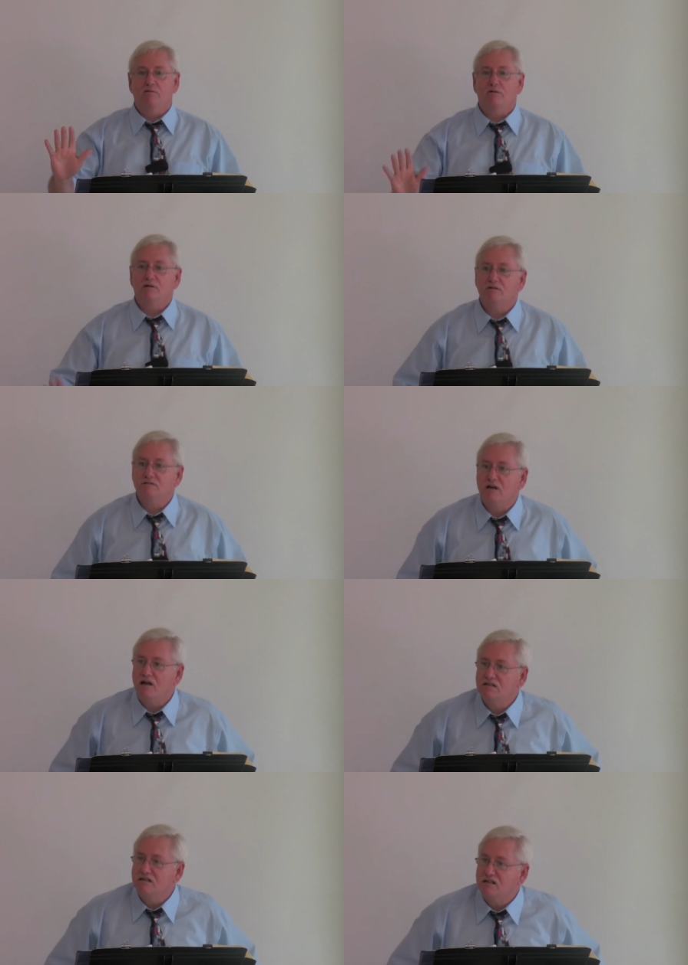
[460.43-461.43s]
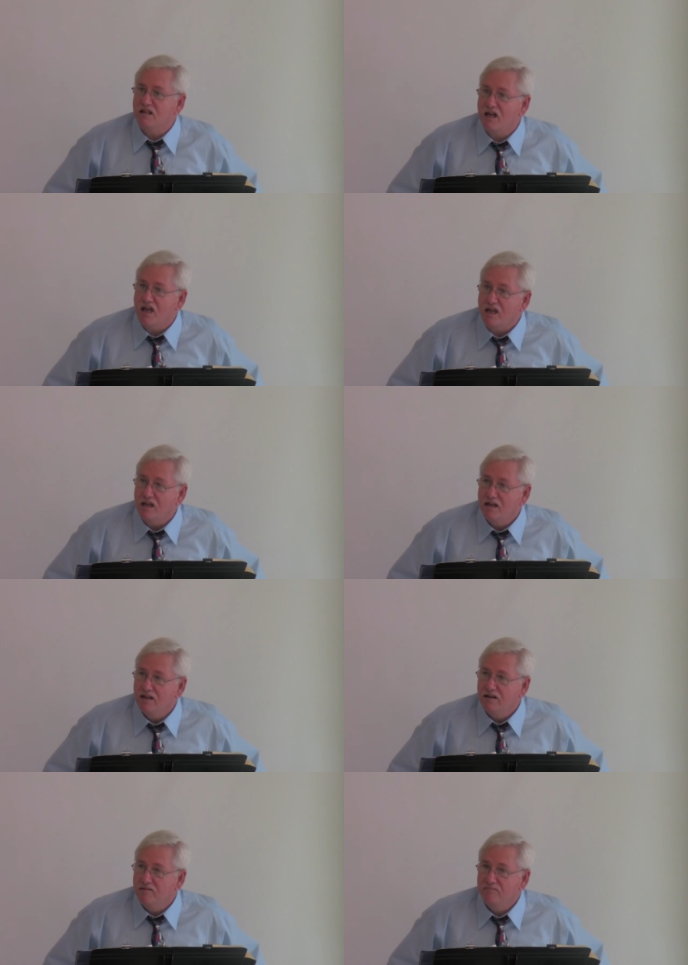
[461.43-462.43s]
Look what goes on today.
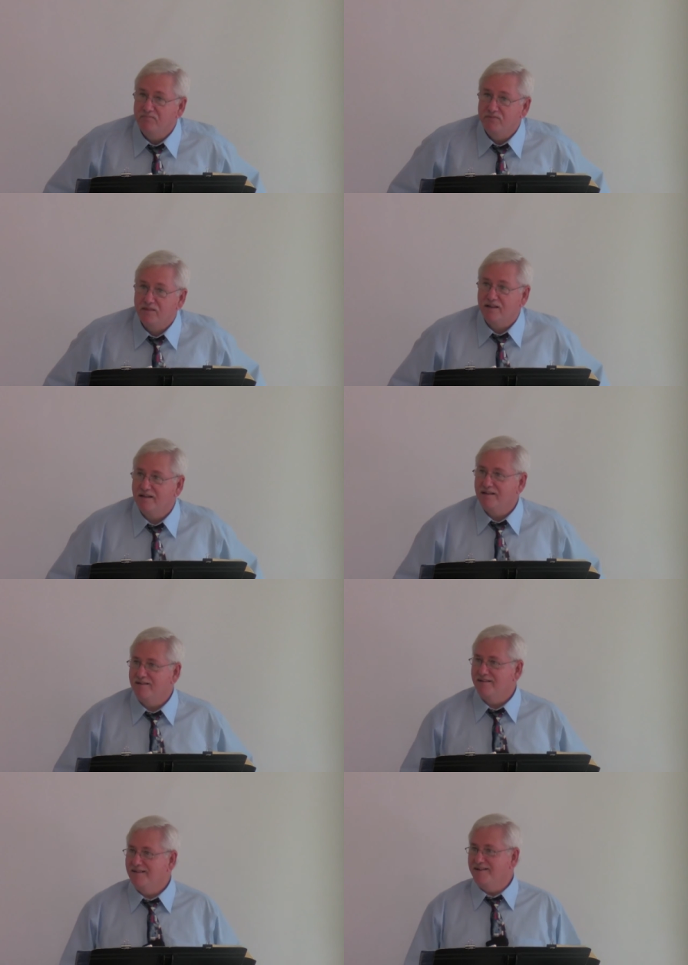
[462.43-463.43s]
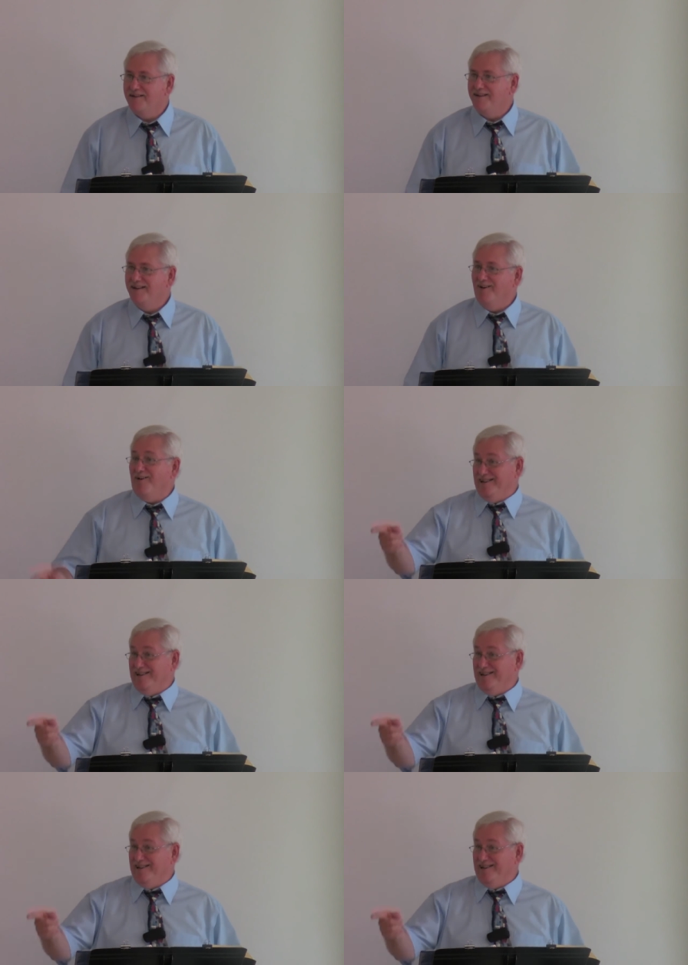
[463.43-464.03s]
Well, when I Love Lucy was on.